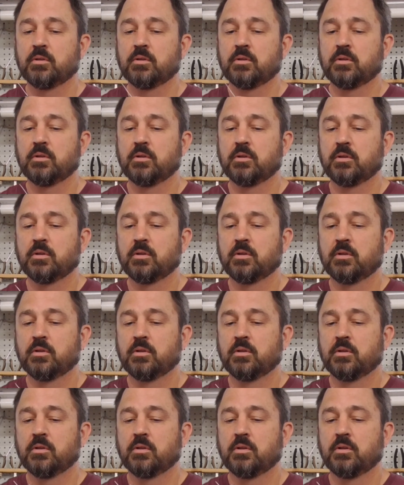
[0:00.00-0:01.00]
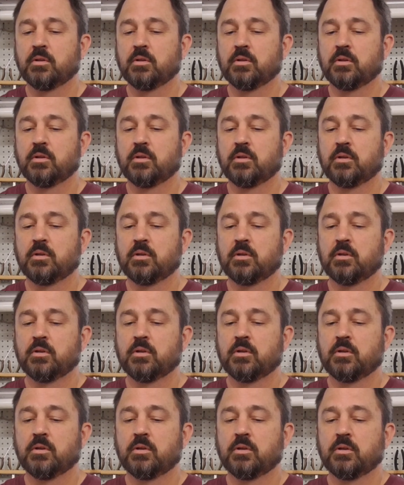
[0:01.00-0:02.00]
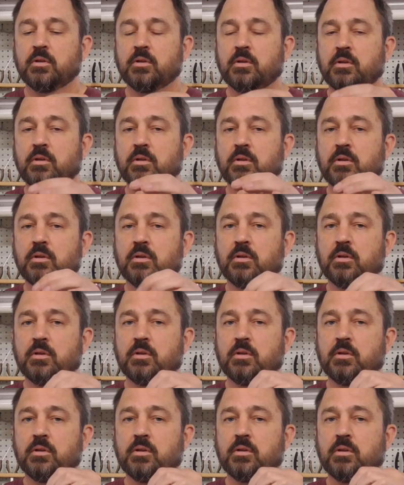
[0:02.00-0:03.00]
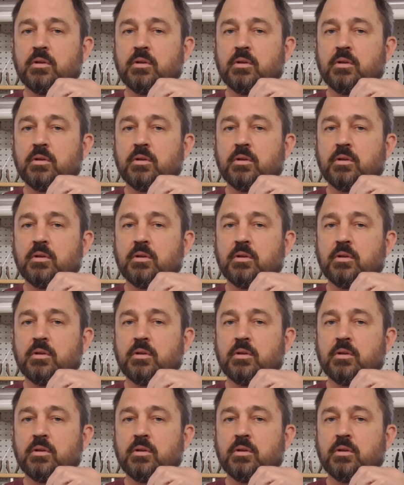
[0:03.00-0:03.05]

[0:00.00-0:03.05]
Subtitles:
No one is speaking in this clip.